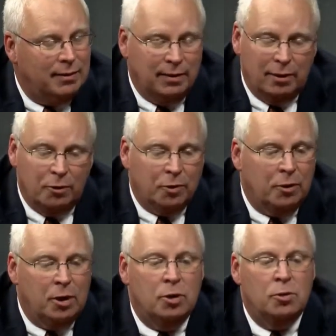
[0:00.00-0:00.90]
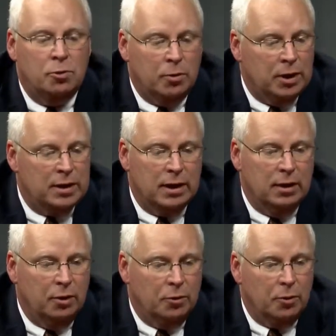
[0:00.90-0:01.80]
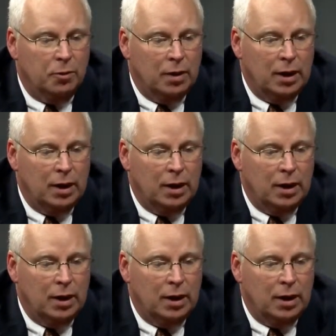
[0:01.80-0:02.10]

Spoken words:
Those are huge risks, and those are.